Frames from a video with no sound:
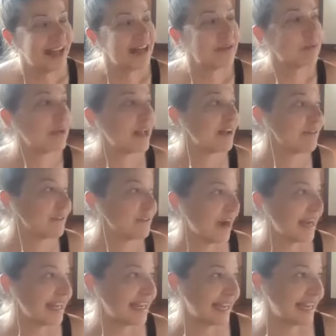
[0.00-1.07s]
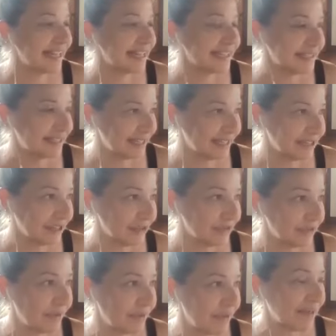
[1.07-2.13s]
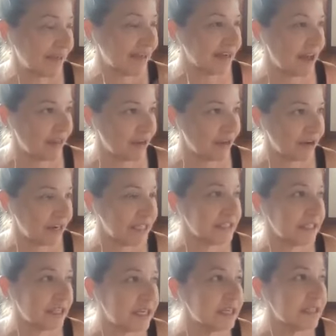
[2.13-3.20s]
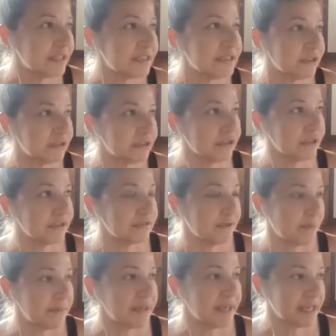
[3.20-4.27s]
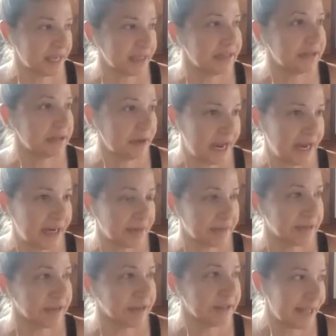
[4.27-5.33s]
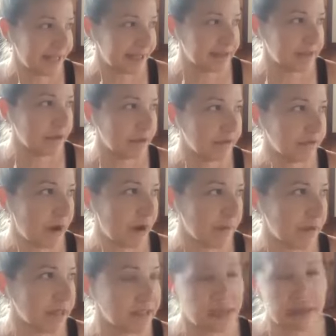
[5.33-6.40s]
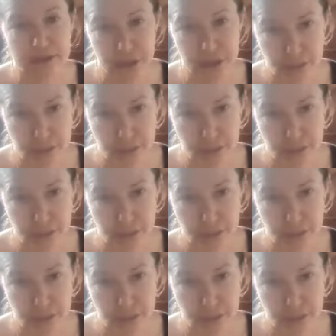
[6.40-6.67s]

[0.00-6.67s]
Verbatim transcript: And whenever I get a signal from like another, it is usually from the kids or animals, less so from adult